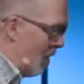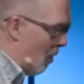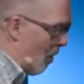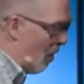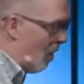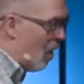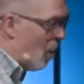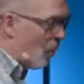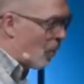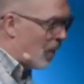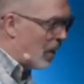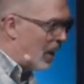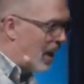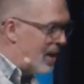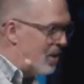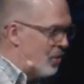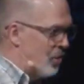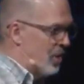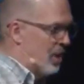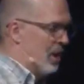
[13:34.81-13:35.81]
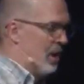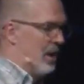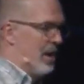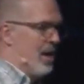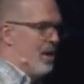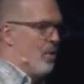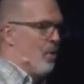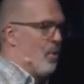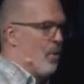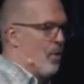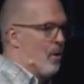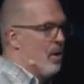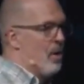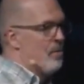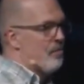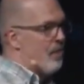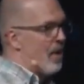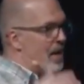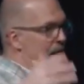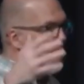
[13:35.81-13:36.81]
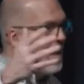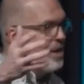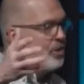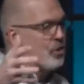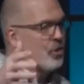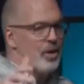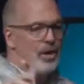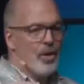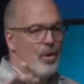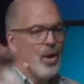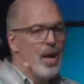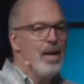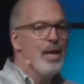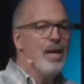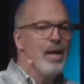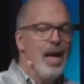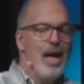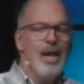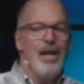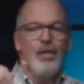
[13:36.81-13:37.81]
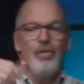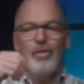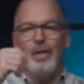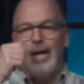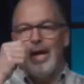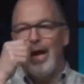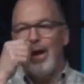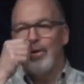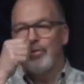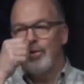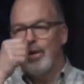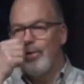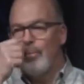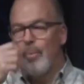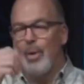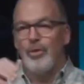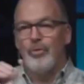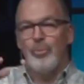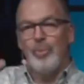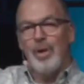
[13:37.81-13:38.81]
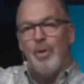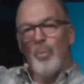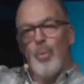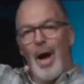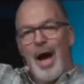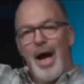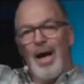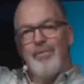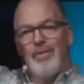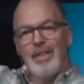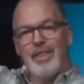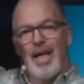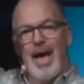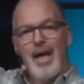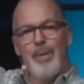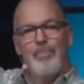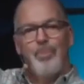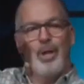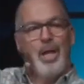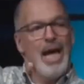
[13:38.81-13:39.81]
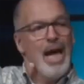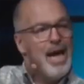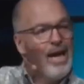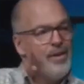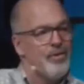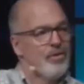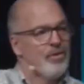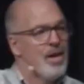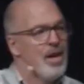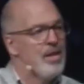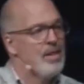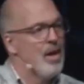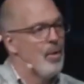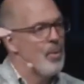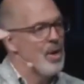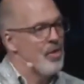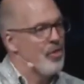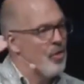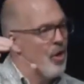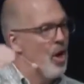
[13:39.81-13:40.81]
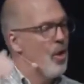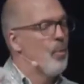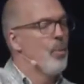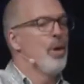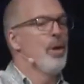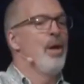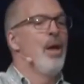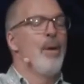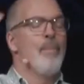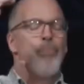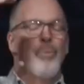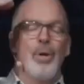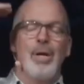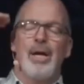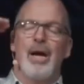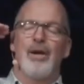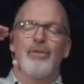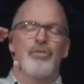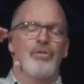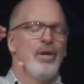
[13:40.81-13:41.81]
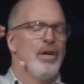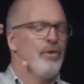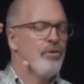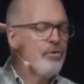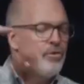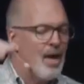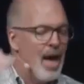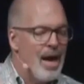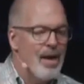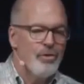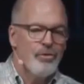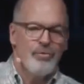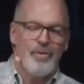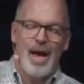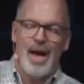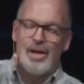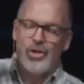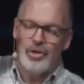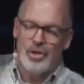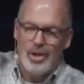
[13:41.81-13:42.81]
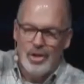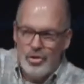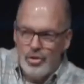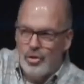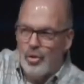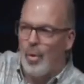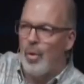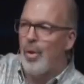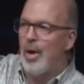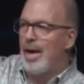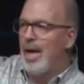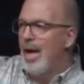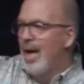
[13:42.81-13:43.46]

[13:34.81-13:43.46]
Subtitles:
or relationally or financially or anything else, once we arrive at that place that we thought would bring us satisfaction and joy